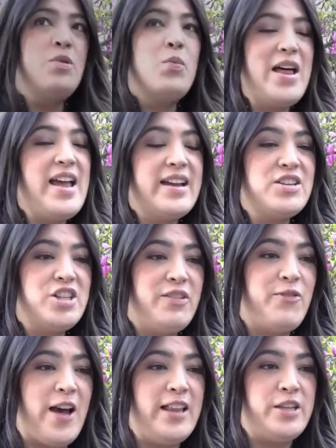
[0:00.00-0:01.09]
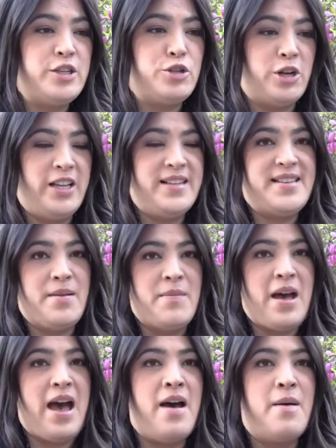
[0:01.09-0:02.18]
Well, I actually fell into journalism.
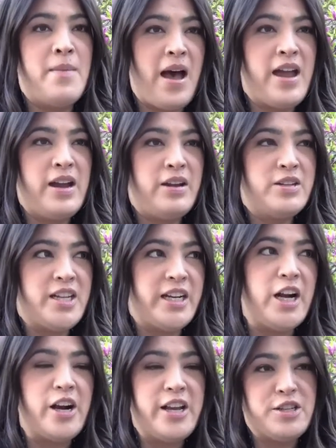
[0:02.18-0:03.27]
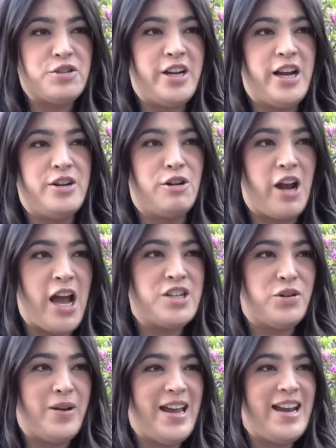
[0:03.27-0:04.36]
I studied art history
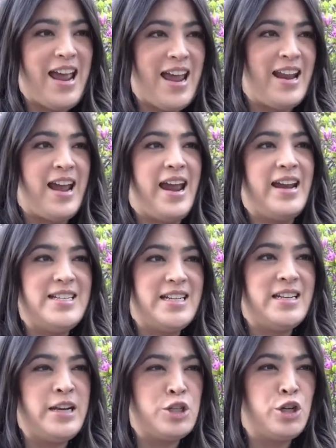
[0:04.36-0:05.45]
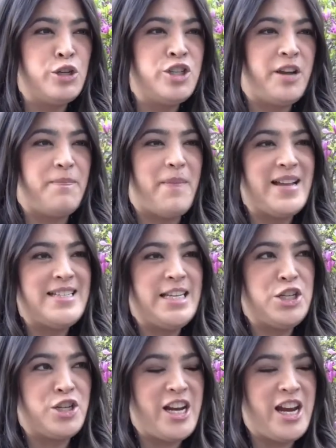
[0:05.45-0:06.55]
undergraduate, and I did an internship my
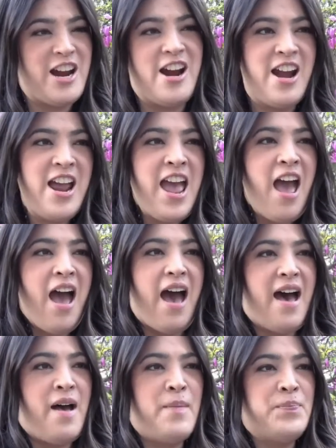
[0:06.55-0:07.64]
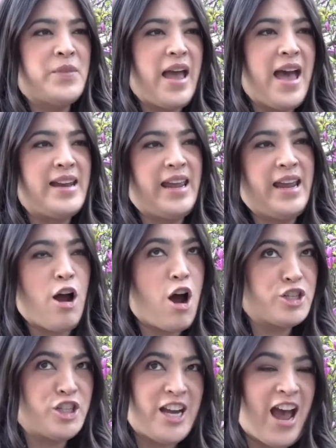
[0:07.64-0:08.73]
senior year at a
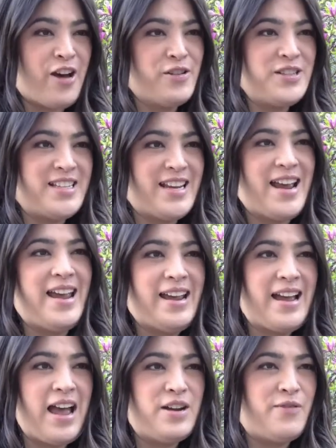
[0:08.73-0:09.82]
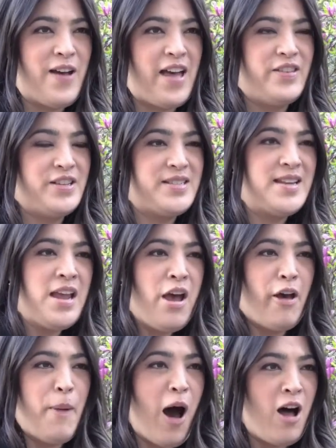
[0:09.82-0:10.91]
auction house, and I kind of had this
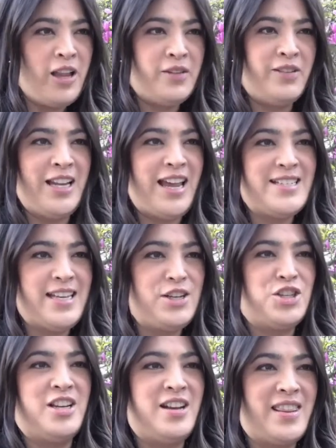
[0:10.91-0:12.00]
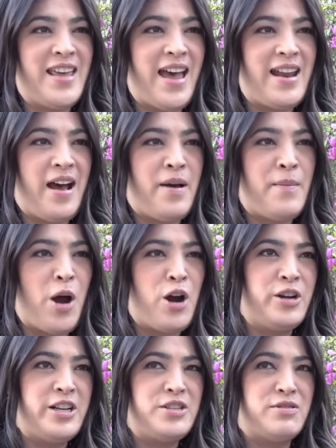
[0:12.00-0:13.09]
appalling realization that
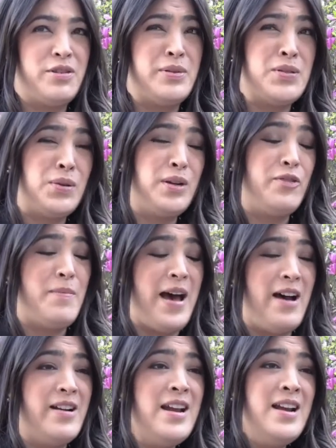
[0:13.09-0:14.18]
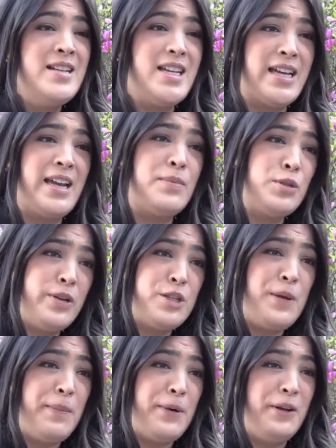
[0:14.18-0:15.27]
art history was sort of about sucking up to rich
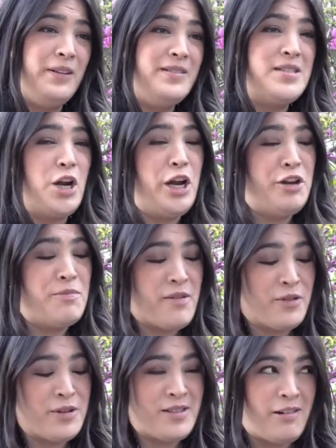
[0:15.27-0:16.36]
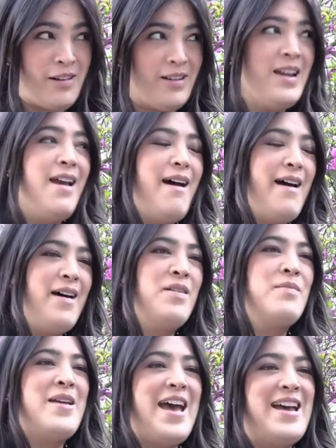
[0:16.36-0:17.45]
people. Sorry, whomever is in art.
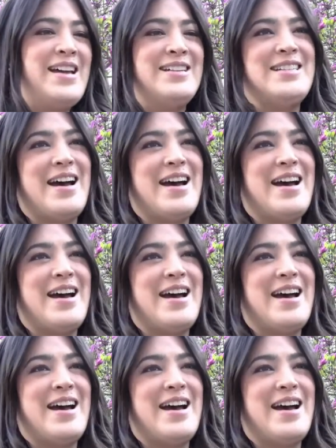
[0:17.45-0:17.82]
And